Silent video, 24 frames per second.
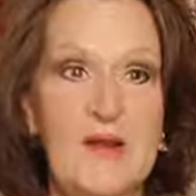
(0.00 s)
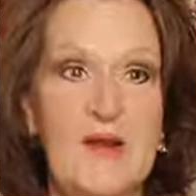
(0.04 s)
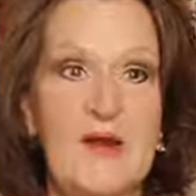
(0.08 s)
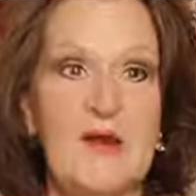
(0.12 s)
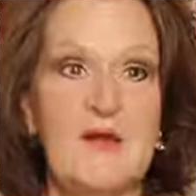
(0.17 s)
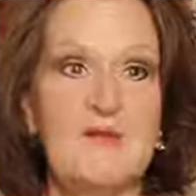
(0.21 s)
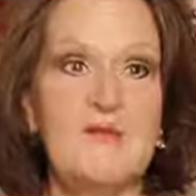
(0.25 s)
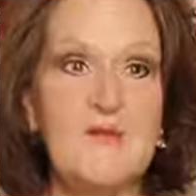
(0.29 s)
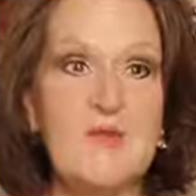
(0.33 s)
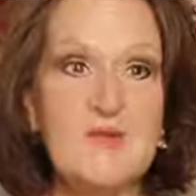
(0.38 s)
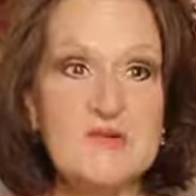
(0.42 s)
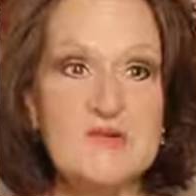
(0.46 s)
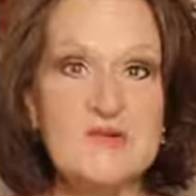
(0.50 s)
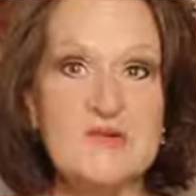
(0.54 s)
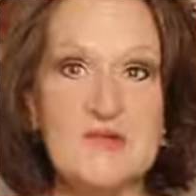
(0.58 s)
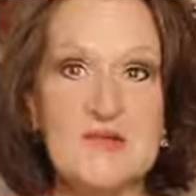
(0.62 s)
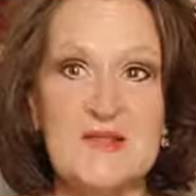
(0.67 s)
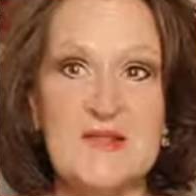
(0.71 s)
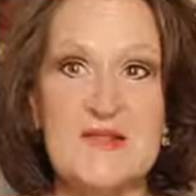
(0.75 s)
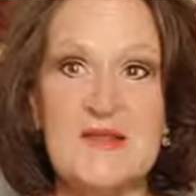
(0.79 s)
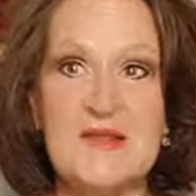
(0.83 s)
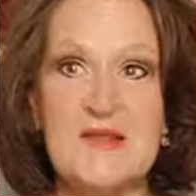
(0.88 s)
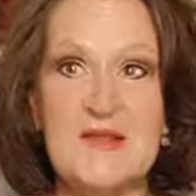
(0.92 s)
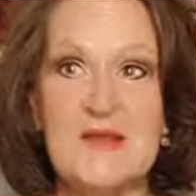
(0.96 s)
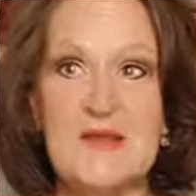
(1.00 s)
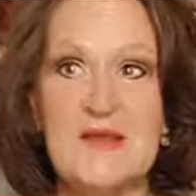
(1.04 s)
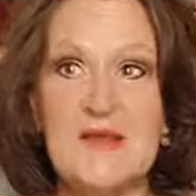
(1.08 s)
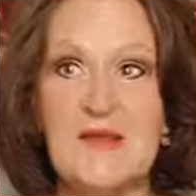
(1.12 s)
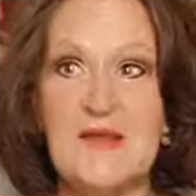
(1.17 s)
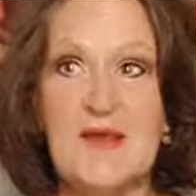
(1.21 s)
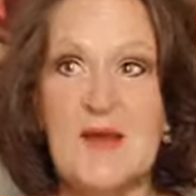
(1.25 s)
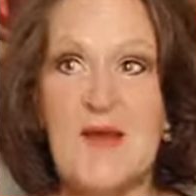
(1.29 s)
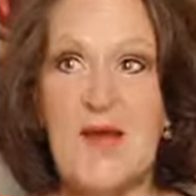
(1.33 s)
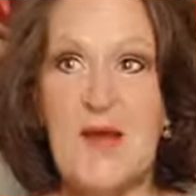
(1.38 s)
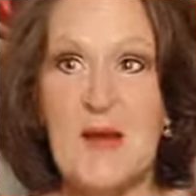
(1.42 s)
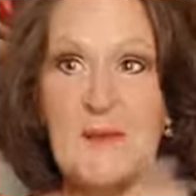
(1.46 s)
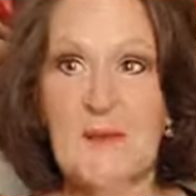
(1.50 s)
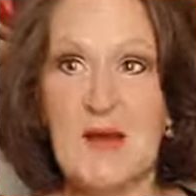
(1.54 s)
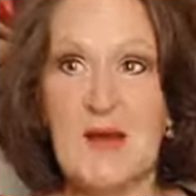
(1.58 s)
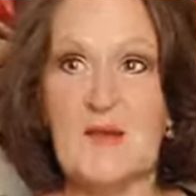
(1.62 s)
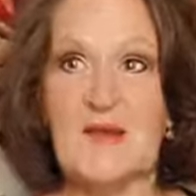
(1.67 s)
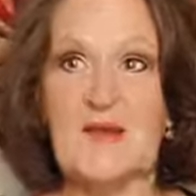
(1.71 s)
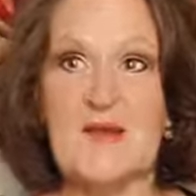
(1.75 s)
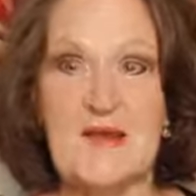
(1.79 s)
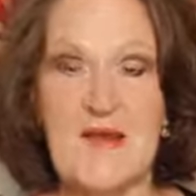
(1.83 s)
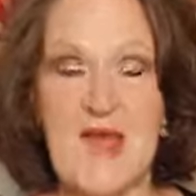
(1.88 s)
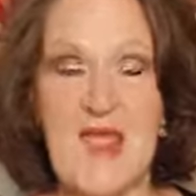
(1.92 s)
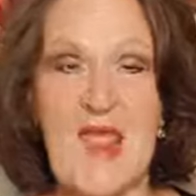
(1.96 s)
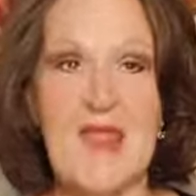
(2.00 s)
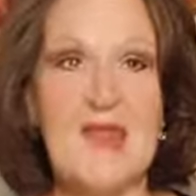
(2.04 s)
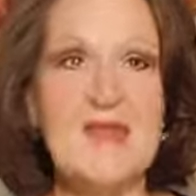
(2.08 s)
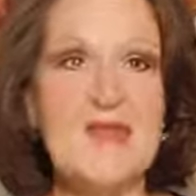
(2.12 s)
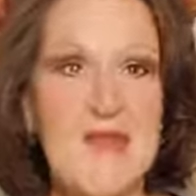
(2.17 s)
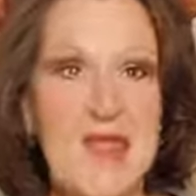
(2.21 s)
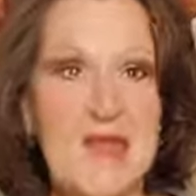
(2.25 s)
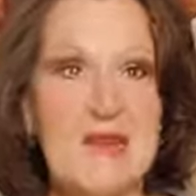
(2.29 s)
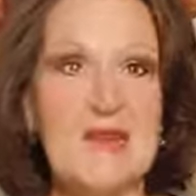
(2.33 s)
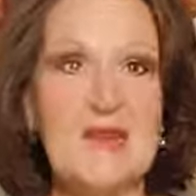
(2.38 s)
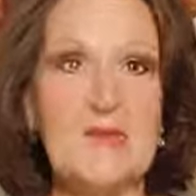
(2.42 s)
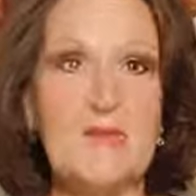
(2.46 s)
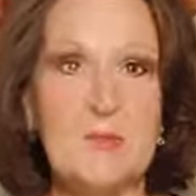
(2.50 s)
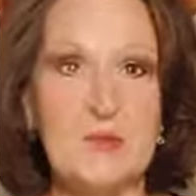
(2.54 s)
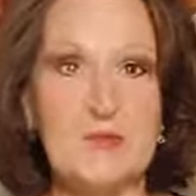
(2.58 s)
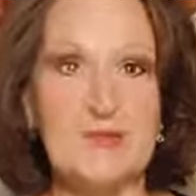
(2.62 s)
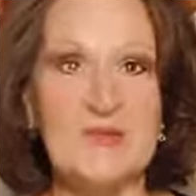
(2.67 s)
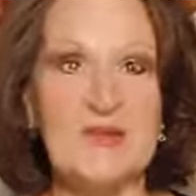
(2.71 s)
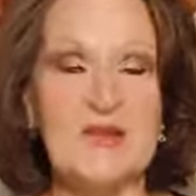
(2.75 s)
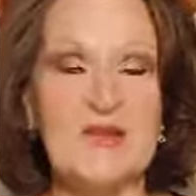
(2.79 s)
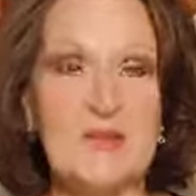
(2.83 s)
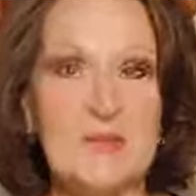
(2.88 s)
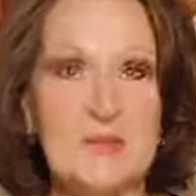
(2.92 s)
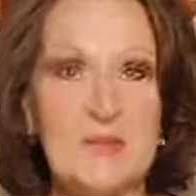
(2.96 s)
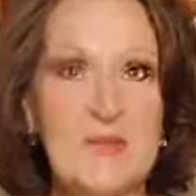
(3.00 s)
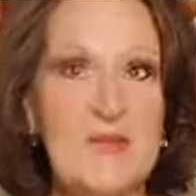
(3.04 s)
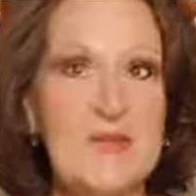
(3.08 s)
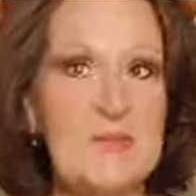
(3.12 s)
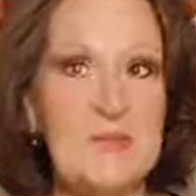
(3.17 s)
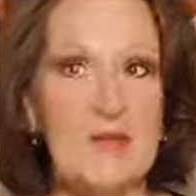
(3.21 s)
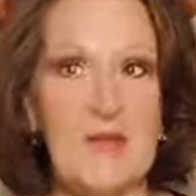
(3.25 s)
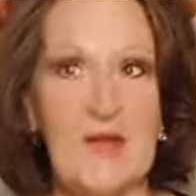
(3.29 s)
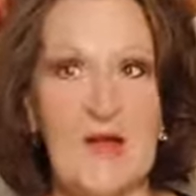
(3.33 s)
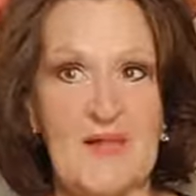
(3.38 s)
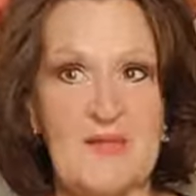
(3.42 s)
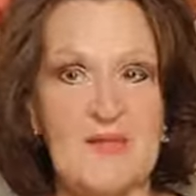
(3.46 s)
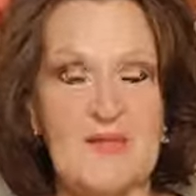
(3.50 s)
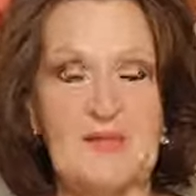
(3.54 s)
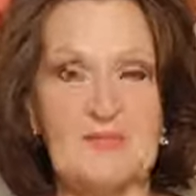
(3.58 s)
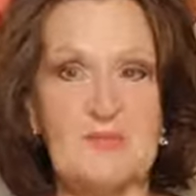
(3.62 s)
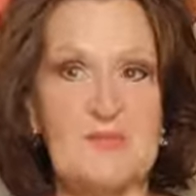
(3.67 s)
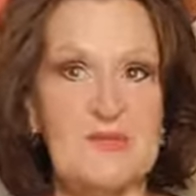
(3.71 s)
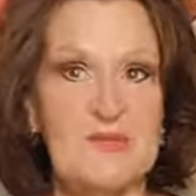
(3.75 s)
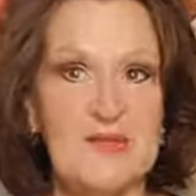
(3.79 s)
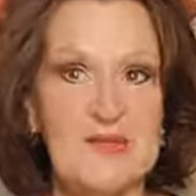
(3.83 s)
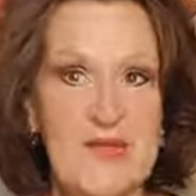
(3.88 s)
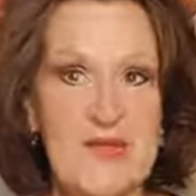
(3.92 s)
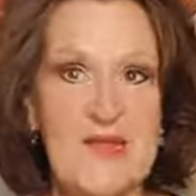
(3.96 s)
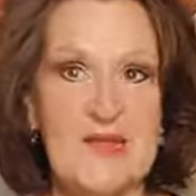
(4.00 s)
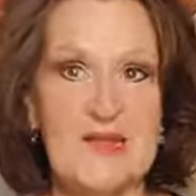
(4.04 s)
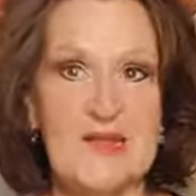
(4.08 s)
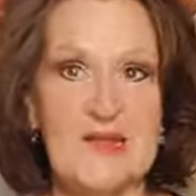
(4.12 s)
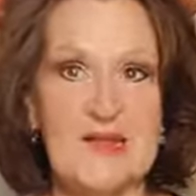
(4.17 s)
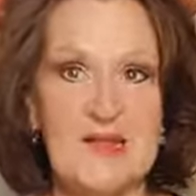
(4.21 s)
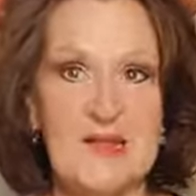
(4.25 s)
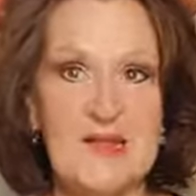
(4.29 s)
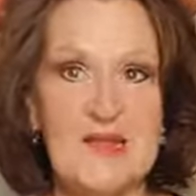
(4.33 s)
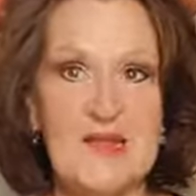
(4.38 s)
Unfortunately, about 90% of the people on this planet